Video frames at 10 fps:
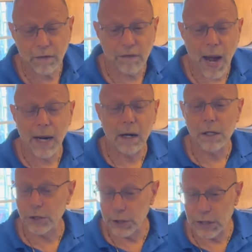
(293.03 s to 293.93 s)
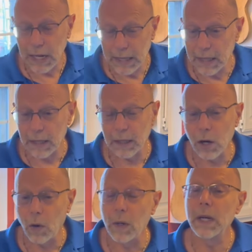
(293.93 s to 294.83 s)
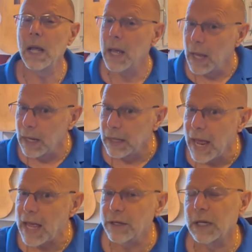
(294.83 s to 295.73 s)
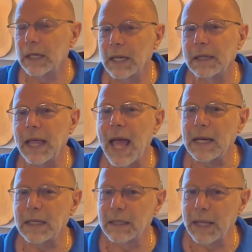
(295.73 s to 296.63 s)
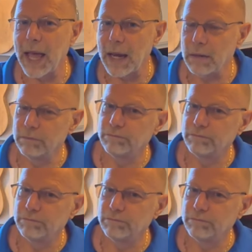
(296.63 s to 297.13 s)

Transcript: fire, it's just kind of getting going, yeah, you can get that in that